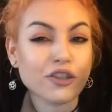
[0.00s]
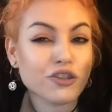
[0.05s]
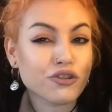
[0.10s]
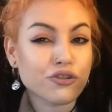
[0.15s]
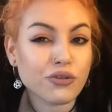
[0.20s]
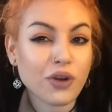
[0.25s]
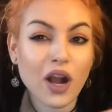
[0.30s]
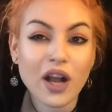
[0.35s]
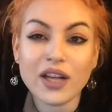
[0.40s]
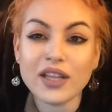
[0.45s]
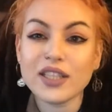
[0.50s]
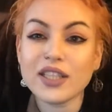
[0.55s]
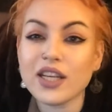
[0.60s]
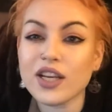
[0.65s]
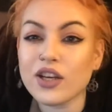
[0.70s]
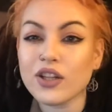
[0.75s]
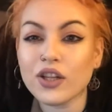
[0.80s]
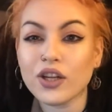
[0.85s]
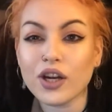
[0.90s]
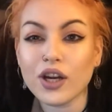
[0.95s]
drug
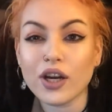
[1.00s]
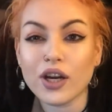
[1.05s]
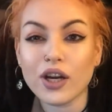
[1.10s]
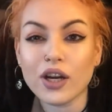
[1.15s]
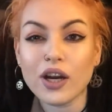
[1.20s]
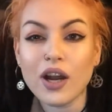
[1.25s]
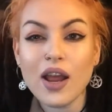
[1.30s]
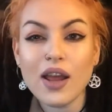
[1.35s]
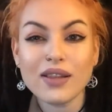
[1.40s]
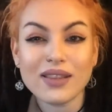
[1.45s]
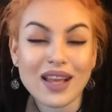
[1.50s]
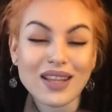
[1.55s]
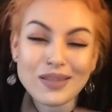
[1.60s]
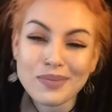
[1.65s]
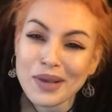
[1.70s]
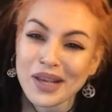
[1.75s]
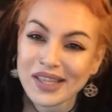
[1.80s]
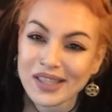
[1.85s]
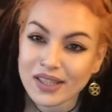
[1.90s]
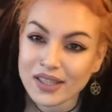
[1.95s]
dealer. That's
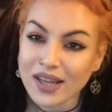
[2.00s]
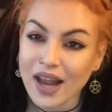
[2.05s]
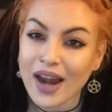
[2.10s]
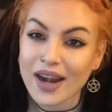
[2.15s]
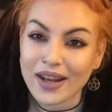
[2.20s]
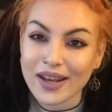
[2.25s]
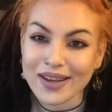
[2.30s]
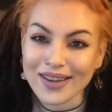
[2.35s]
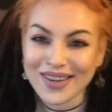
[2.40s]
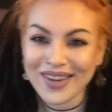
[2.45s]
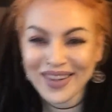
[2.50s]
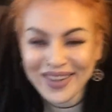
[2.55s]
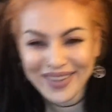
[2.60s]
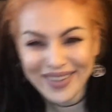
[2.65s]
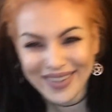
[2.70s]
my aesthetic.